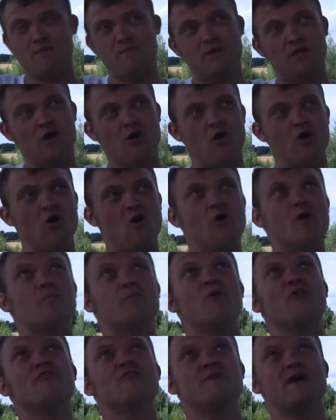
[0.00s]

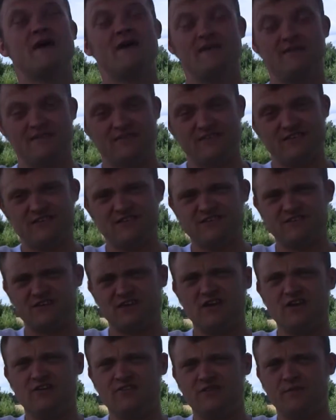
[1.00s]
above me, this is
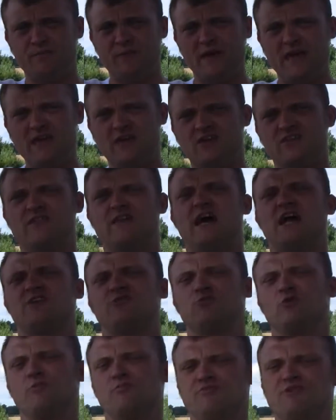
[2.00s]
at the peak of the
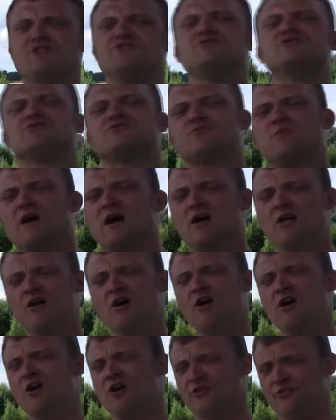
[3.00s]
actual bridge as well.
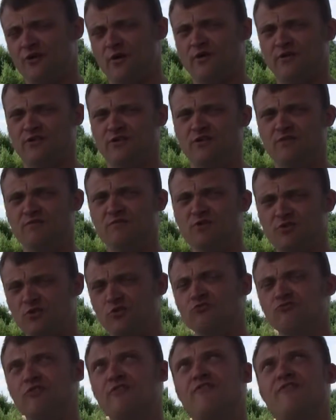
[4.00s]
So it's 100